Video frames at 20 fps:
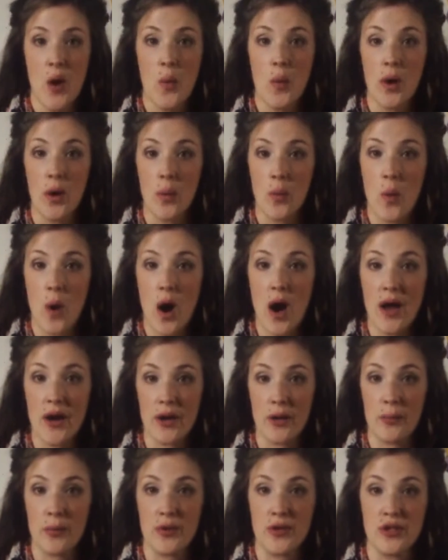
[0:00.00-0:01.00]
where
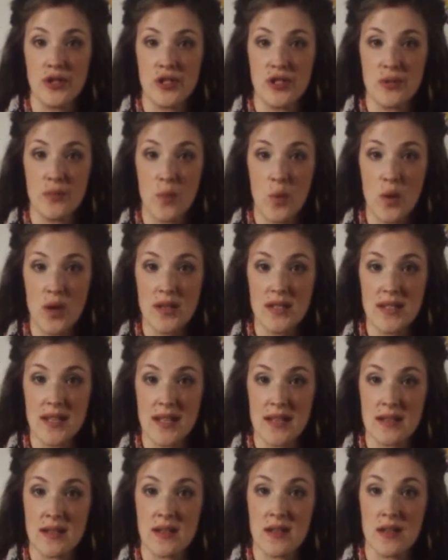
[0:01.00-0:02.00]
water pushes more
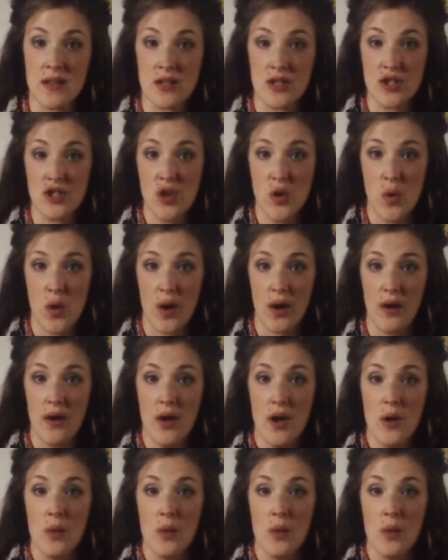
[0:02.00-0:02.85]
sand to the shore,